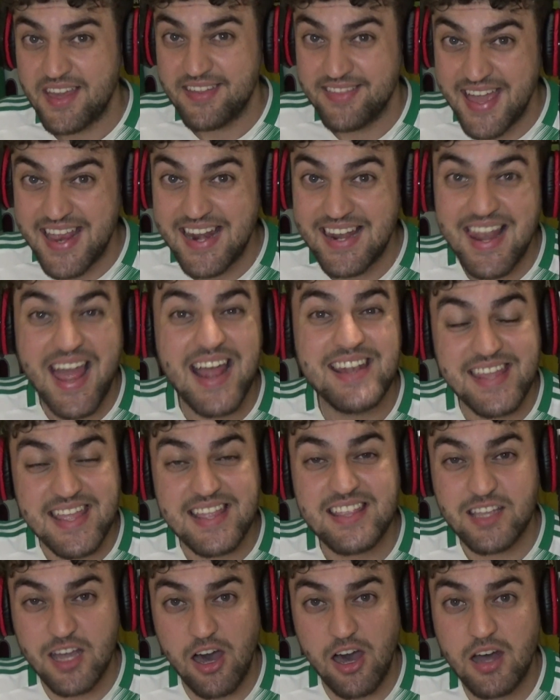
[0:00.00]
They led
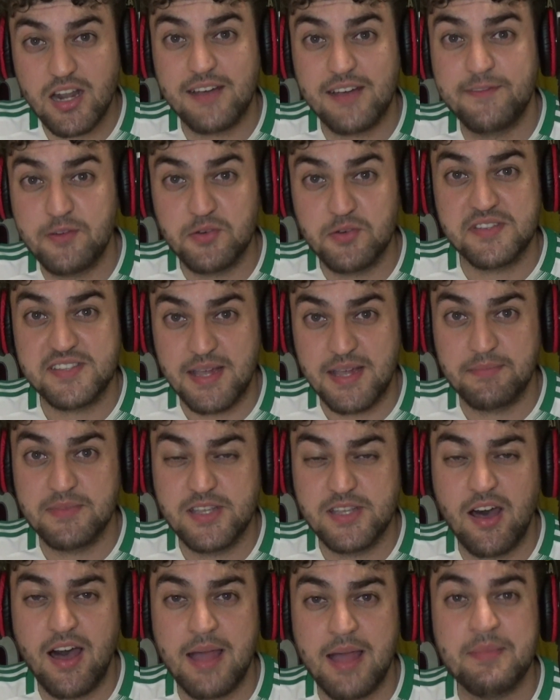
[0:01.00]
in Ghana for some
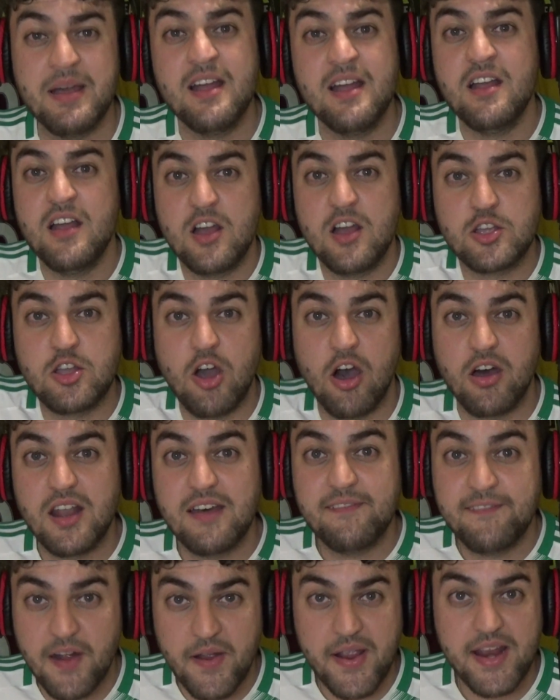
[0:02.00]
time.
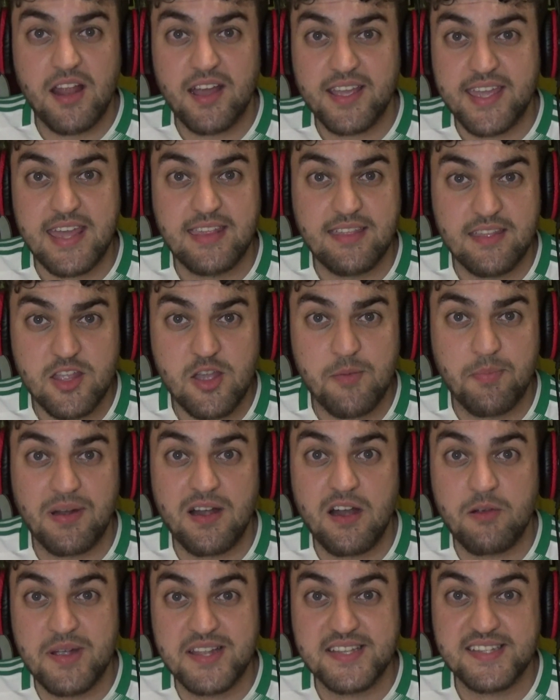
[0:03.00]
Ghana very lucky, the new
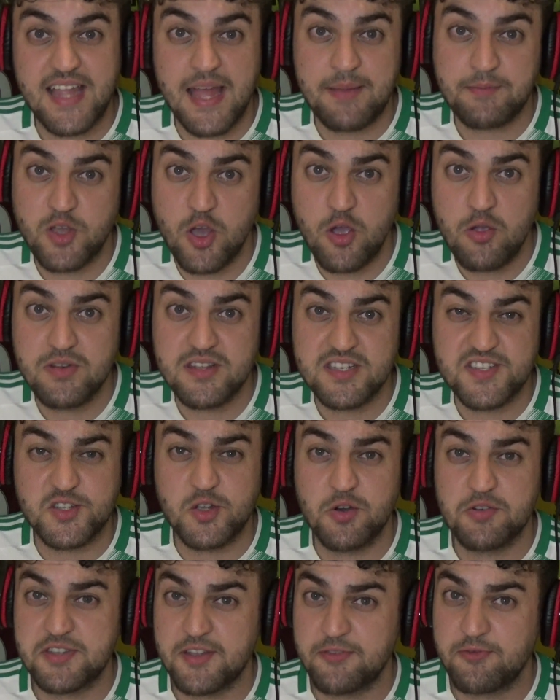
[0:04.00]
player at West Ham, Kuda,
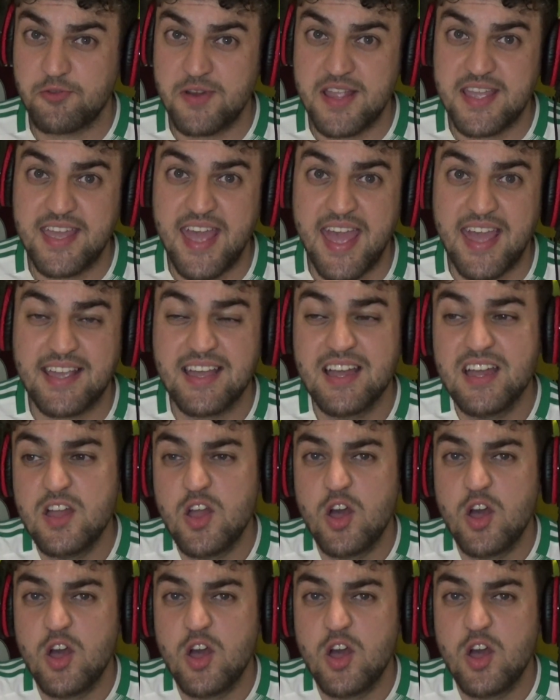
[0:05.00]
scores a free kick.